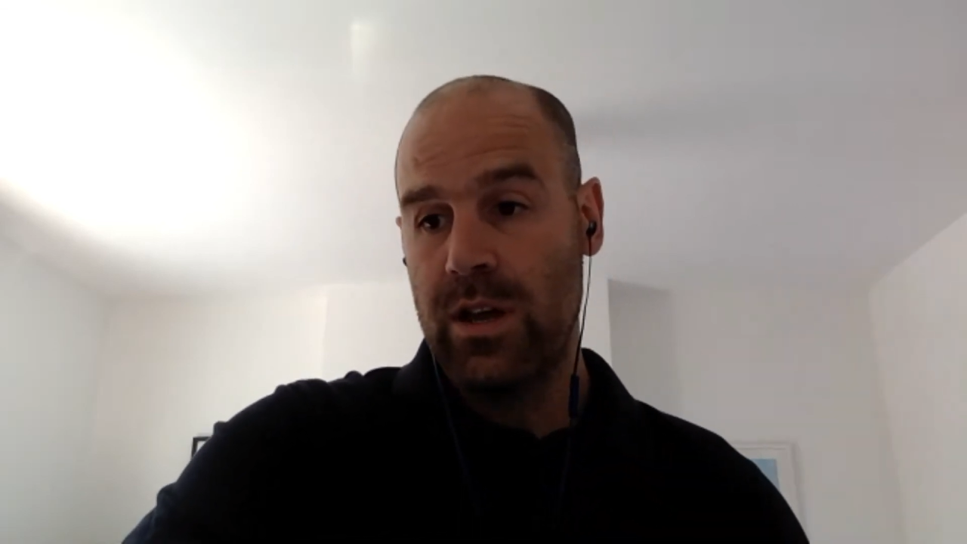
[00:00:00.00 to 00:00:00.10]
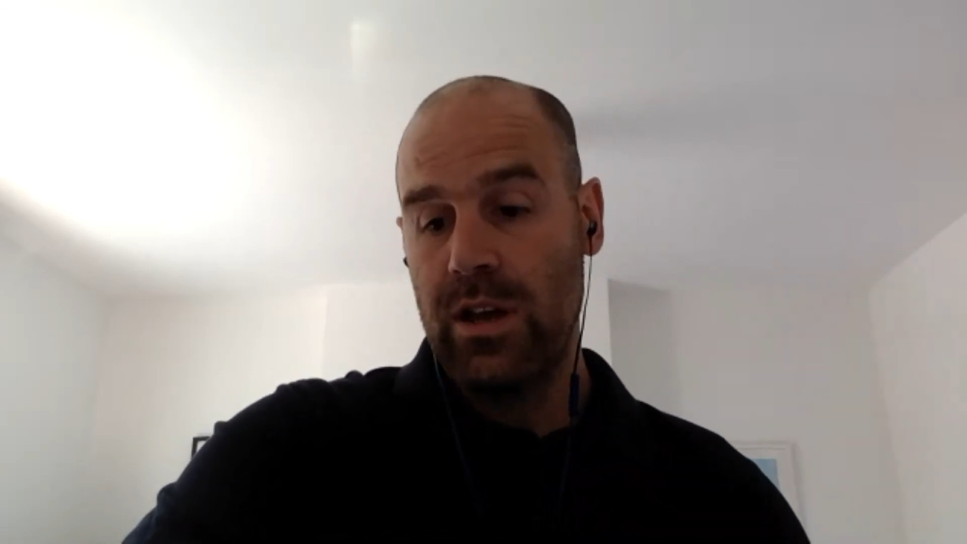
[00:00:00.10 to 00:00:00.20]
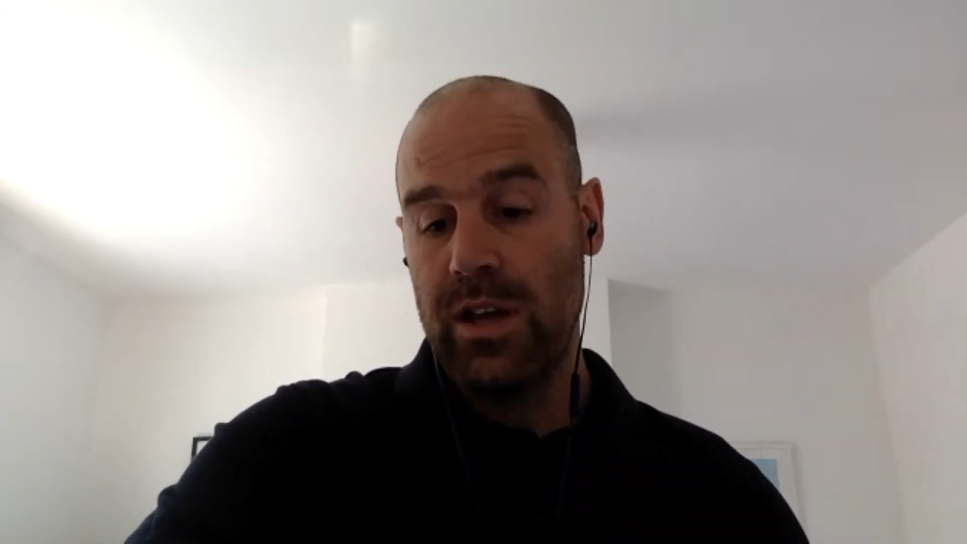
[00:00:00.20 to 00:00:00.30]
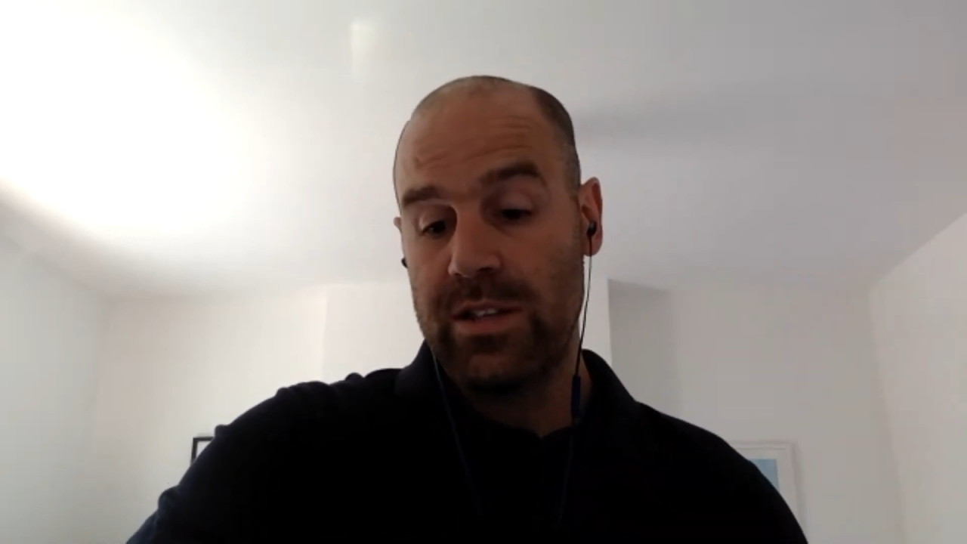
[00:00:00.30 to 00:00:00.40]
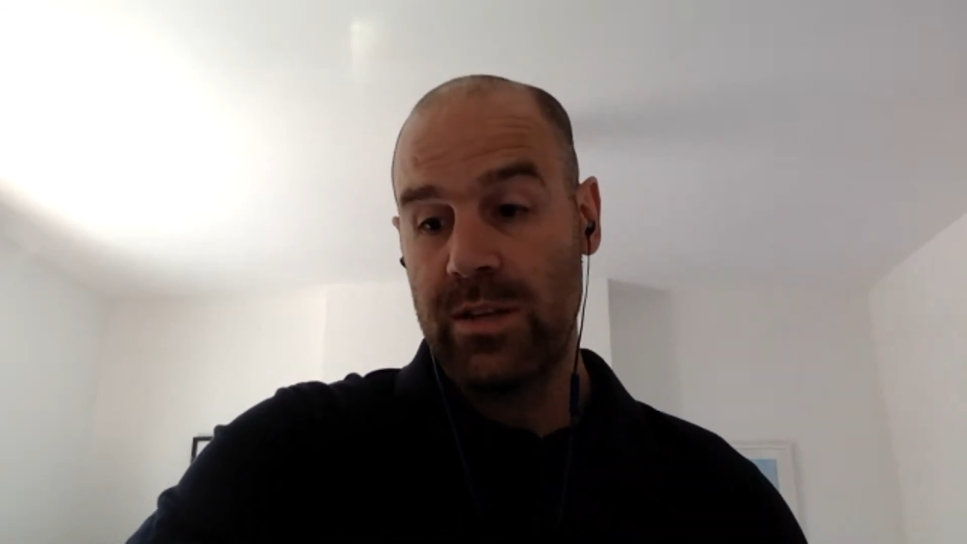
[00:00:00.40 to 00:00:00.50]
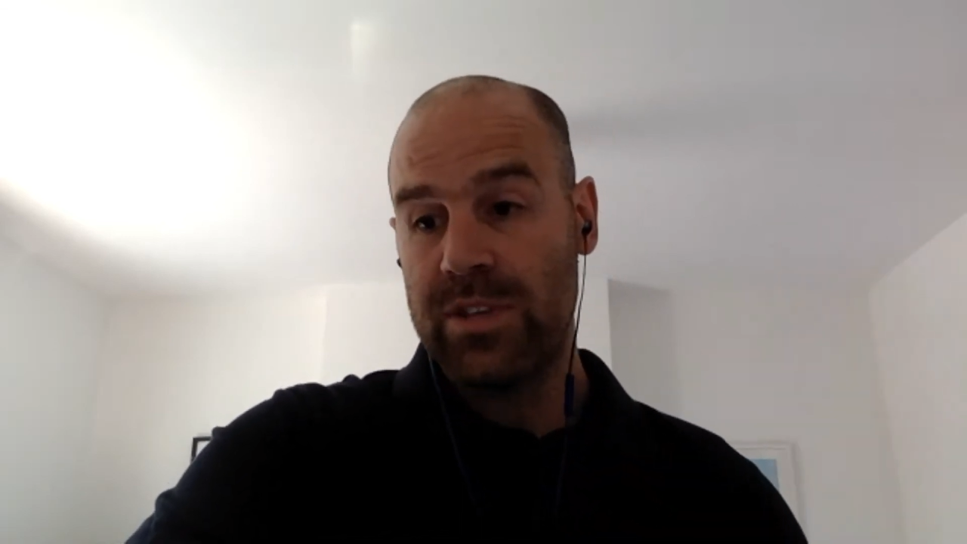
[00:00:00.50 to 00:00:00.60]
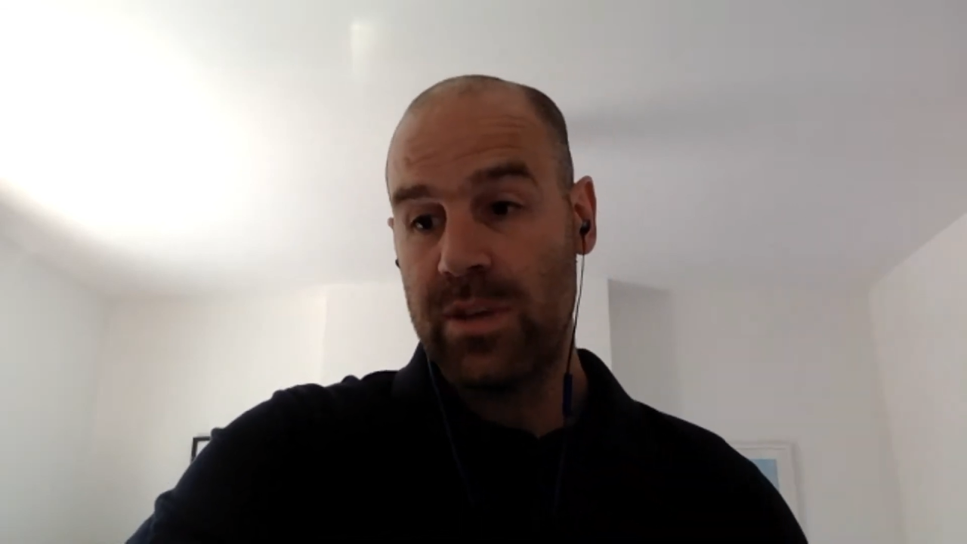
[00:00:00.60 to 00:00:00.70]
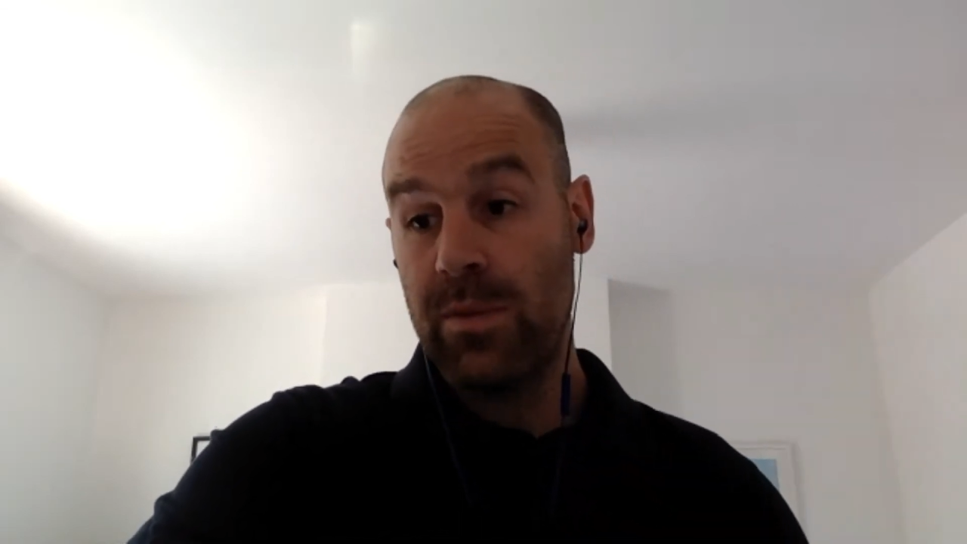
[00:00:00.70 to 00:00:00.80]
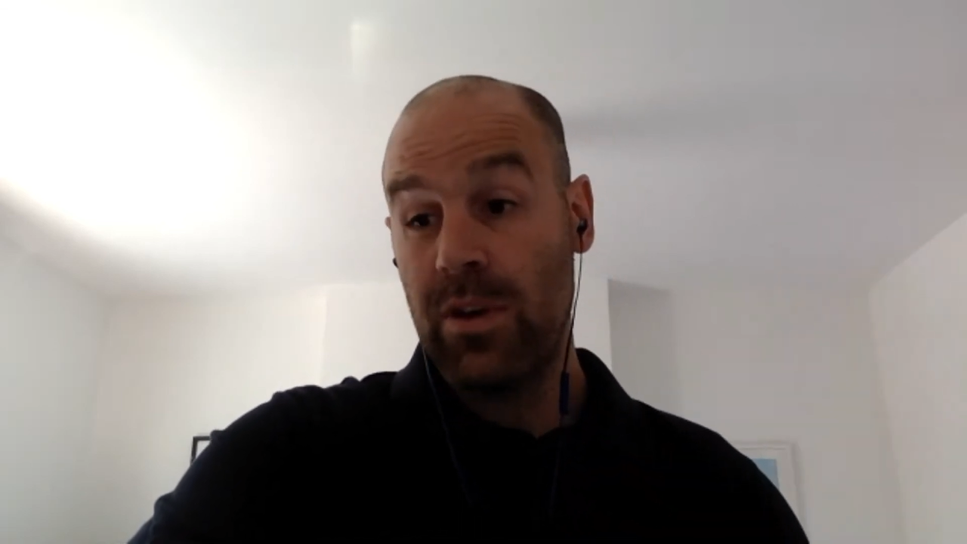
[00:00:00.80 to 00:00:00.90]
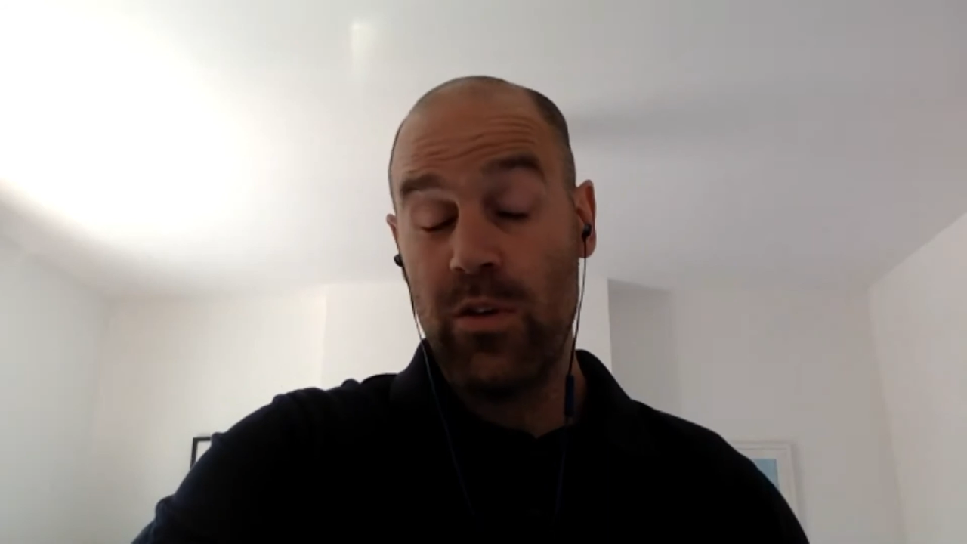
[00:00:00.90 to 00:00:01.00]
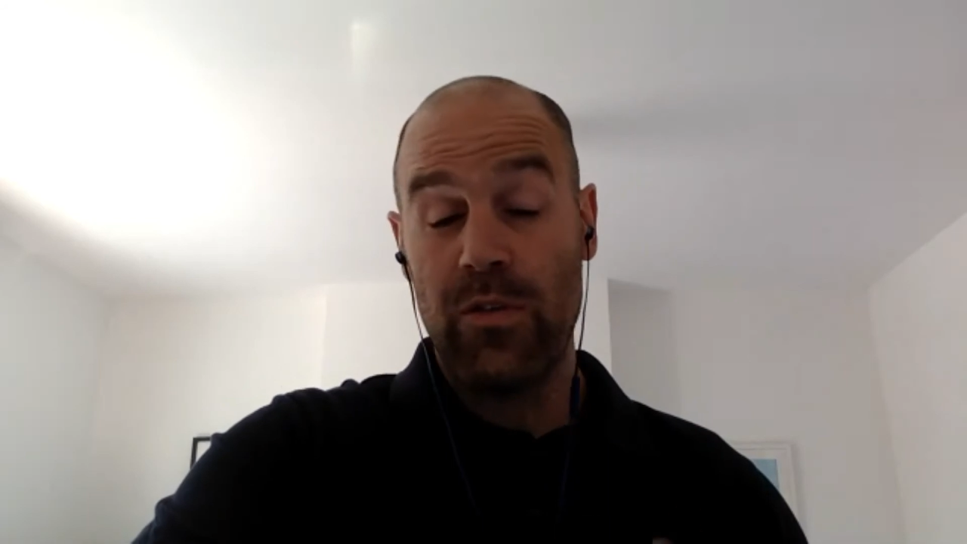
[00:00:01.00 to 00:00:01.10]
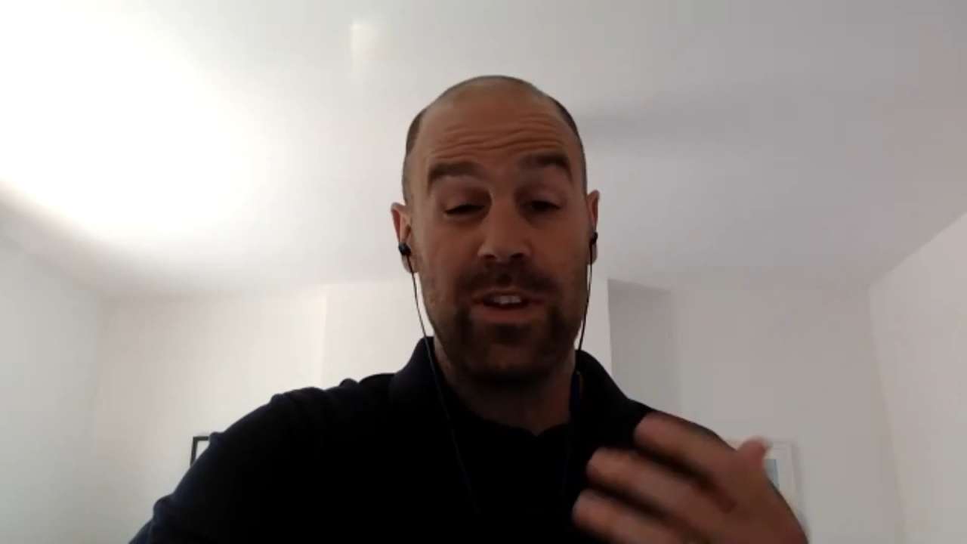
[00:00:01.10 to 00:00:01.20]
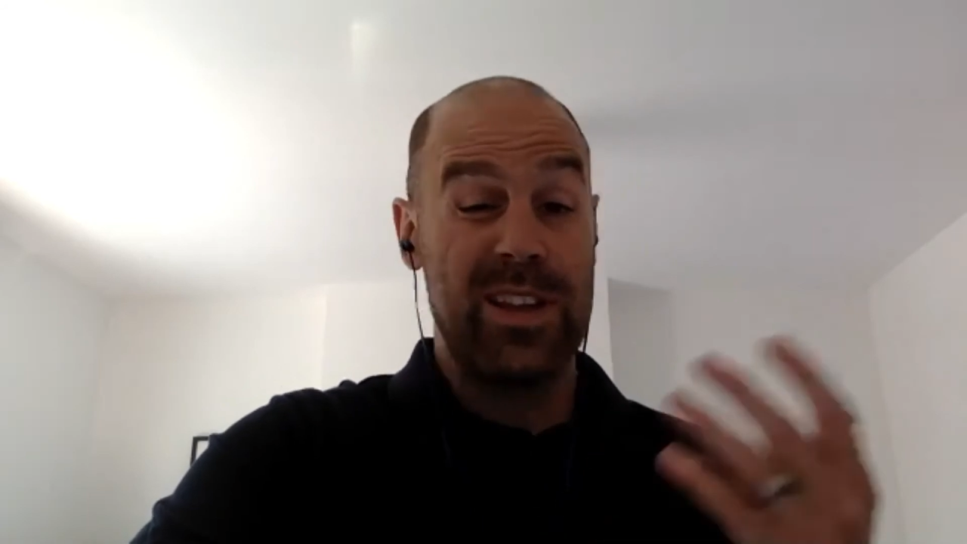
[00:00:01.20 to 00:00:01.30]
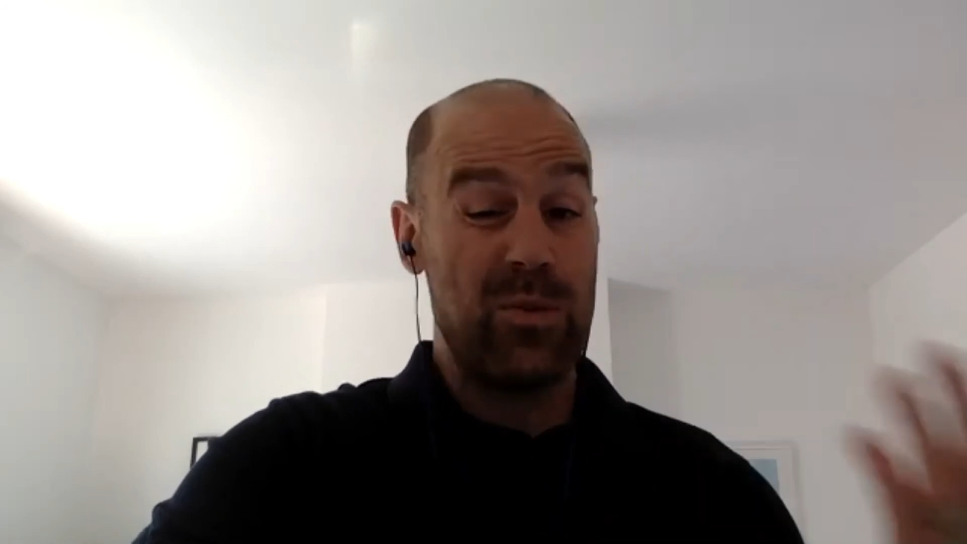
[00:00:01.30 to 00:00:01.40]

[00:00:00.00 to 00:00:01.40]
in September, hopefully